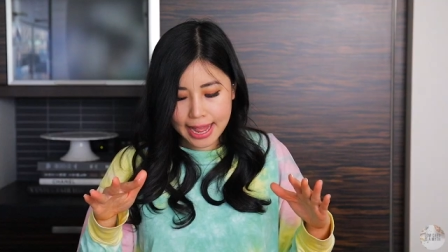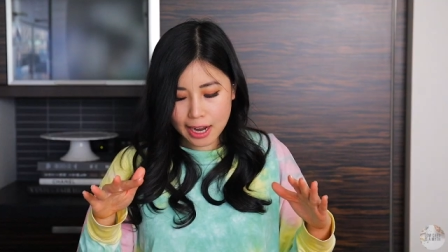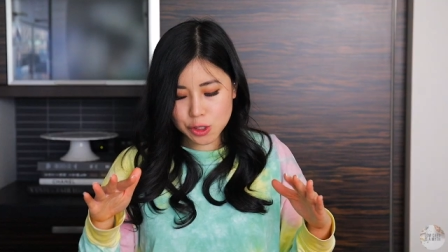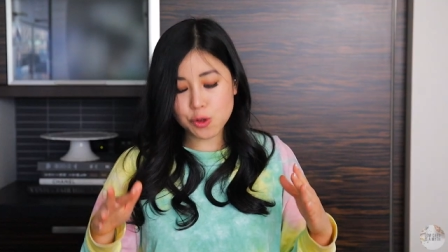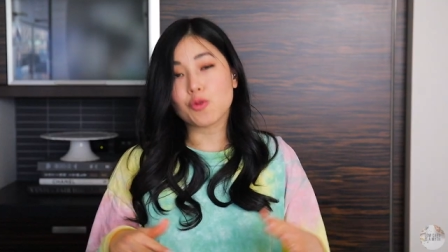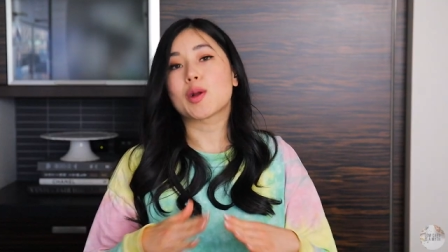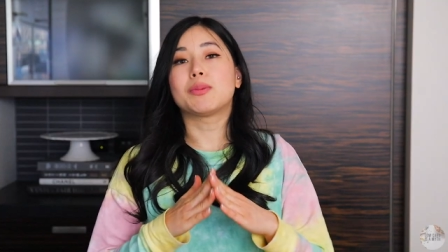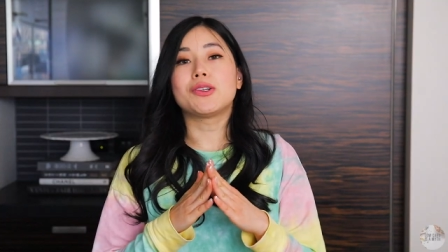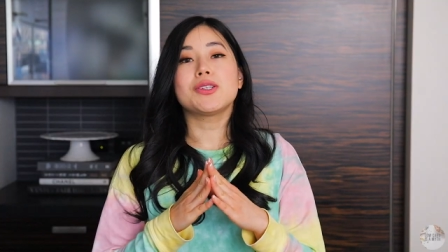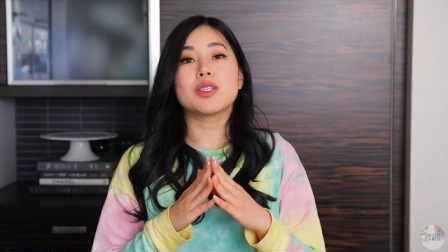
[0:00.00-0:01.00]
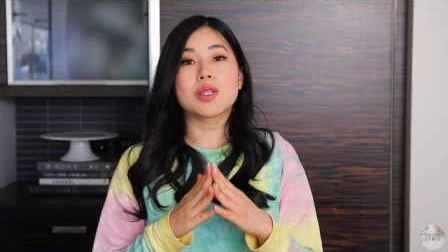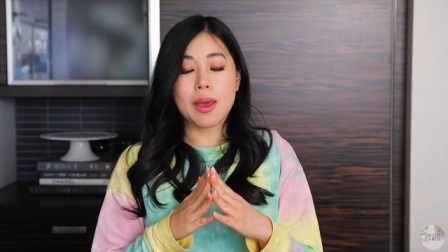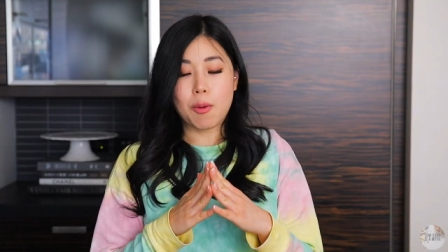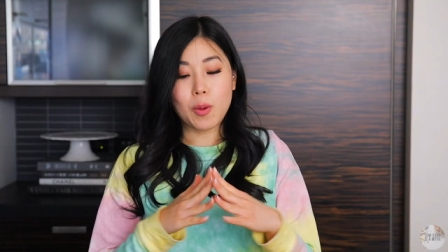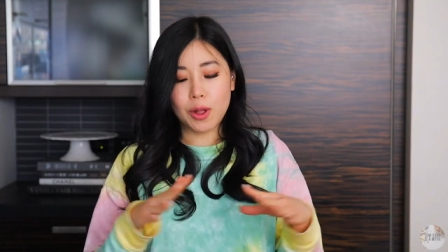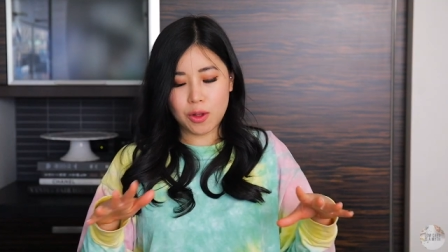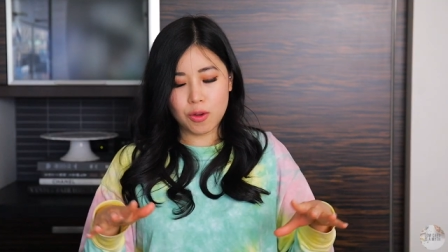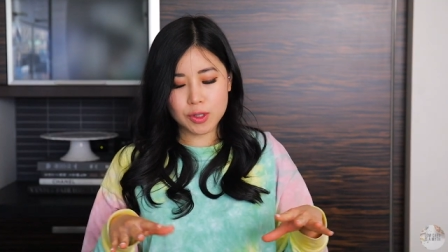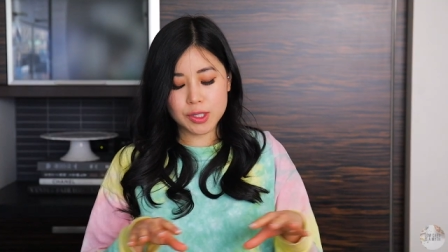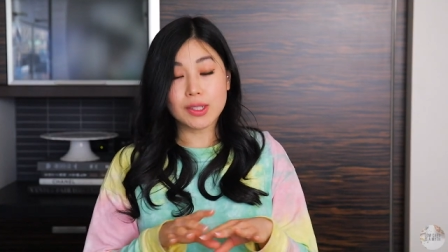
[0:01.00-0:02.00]
extra ripples
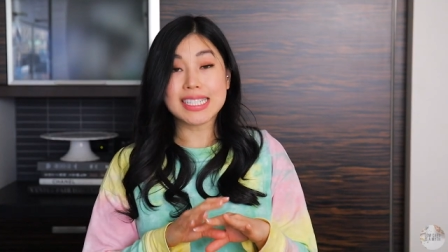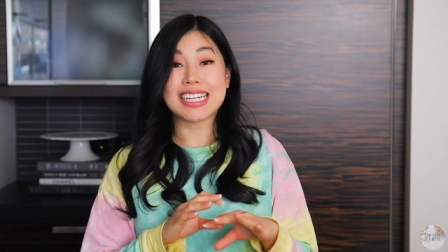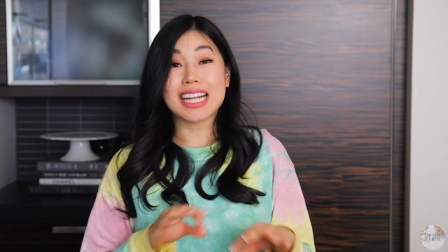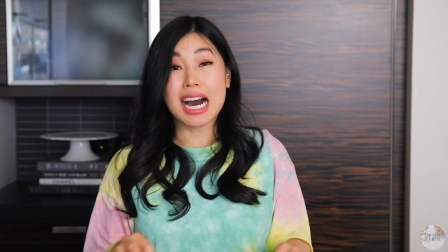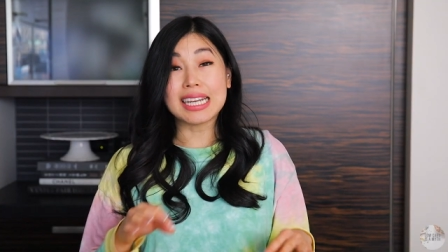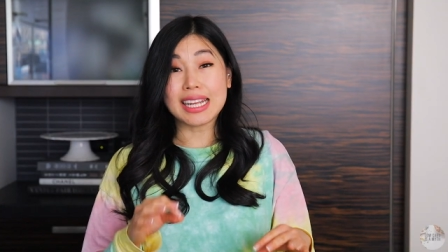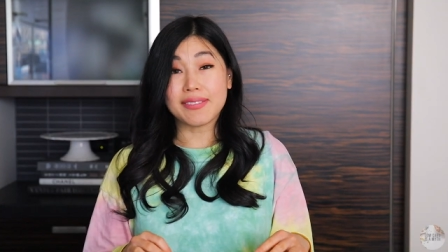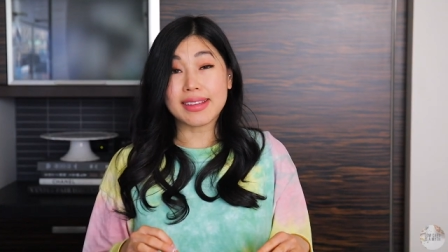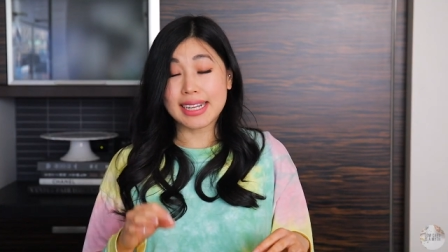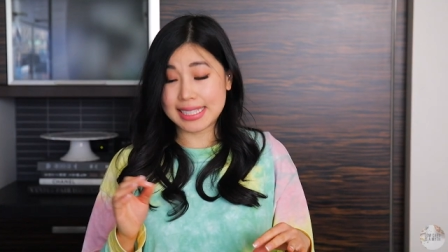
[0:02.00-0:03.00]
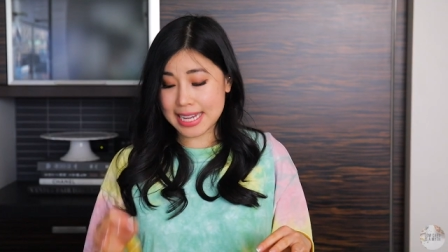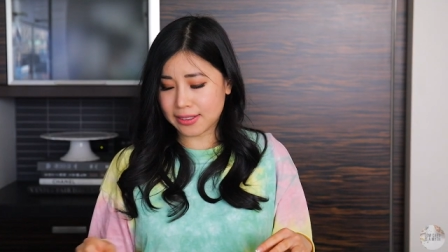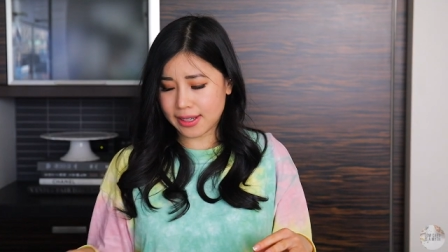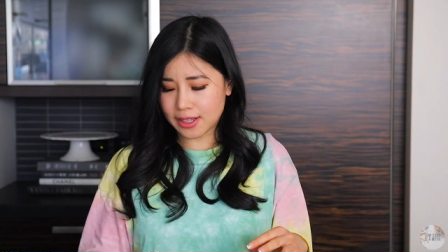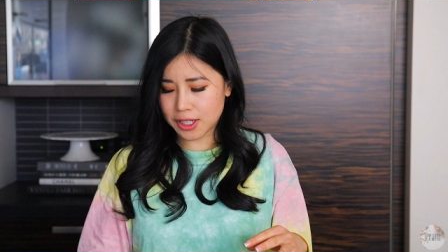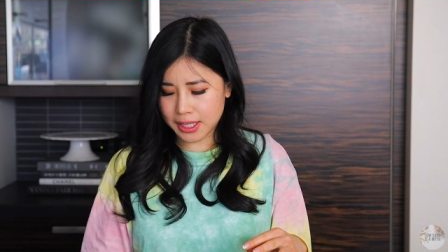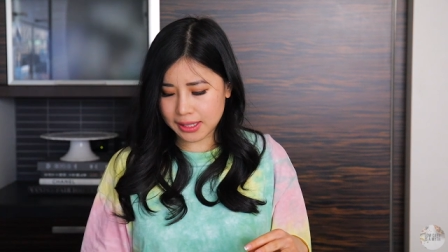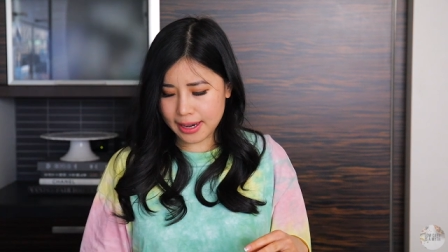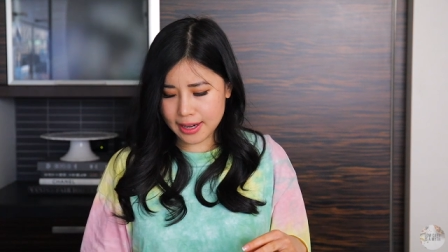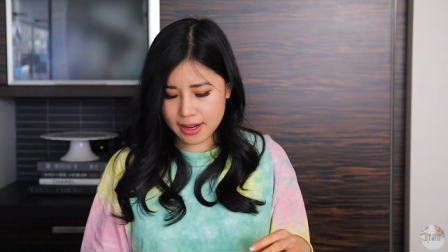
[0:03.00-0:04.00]
will result in an uneven Italian cookie
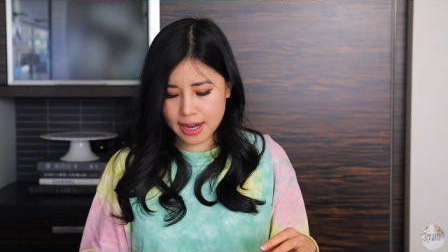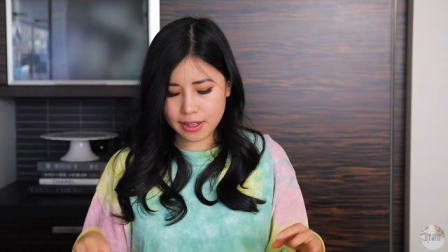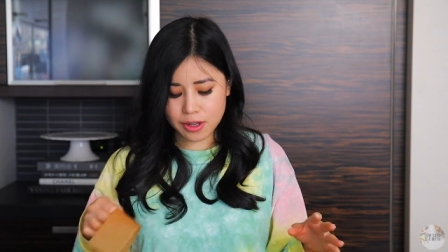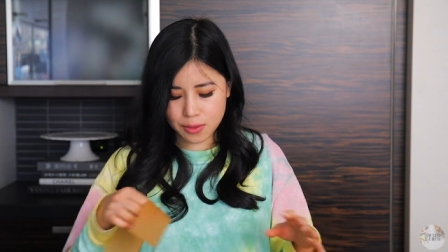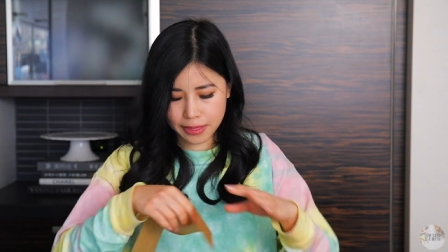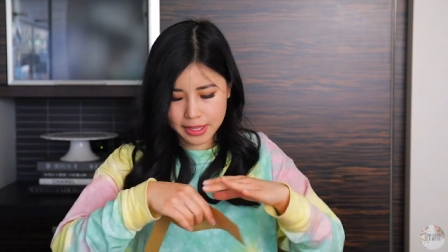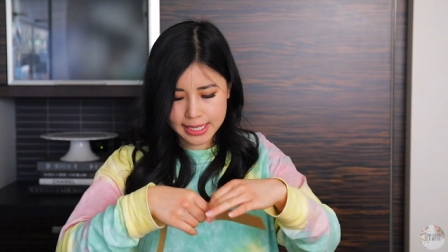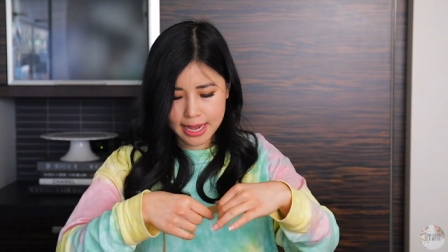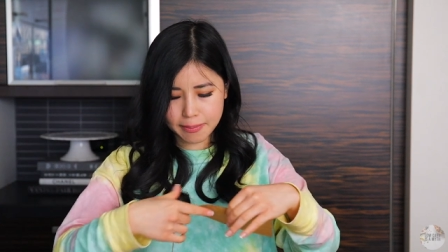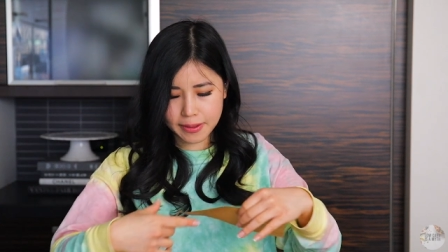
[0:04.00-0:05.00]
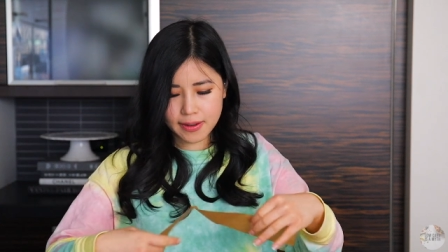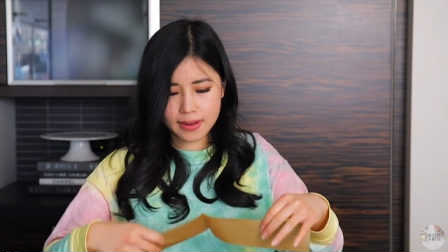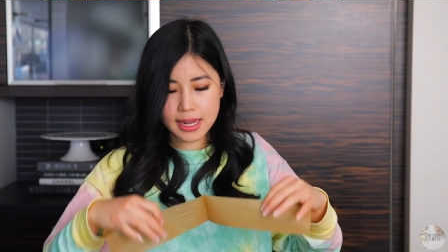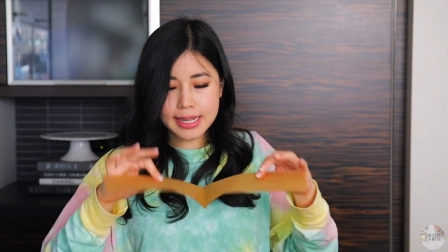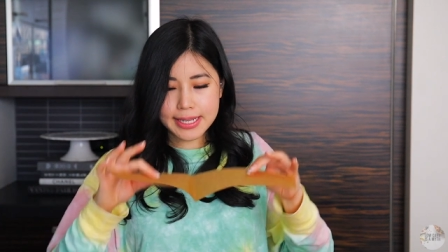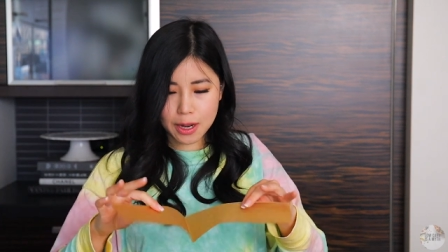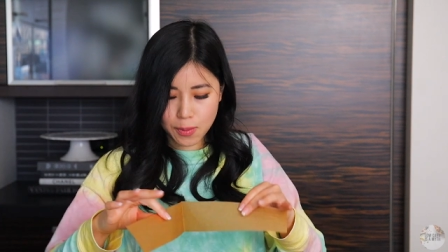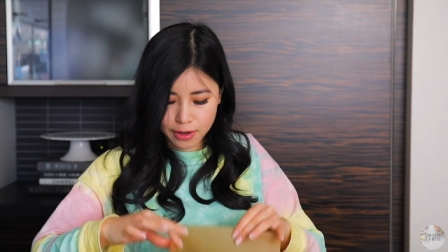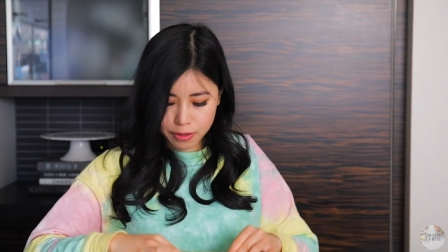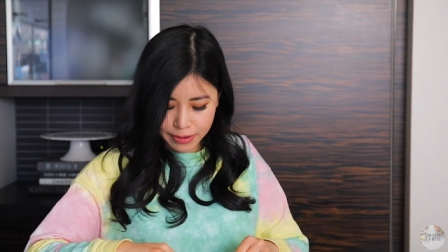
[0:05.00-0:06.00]
layer and you don't want that to happen. Take one of the